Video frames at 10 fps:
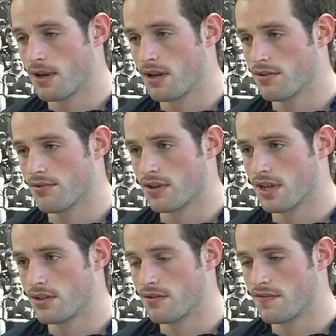I don't think
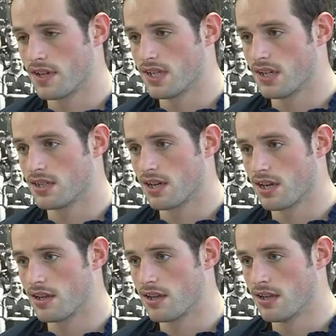they're doing
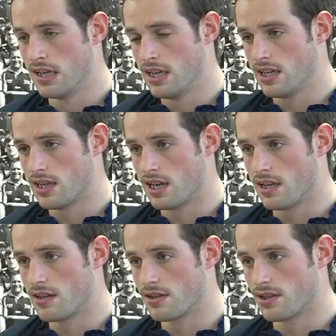fantastically in the
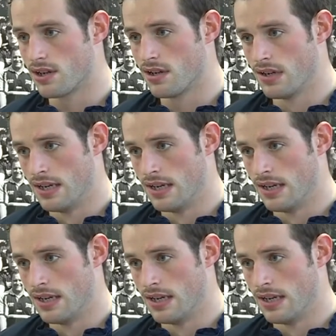league this year.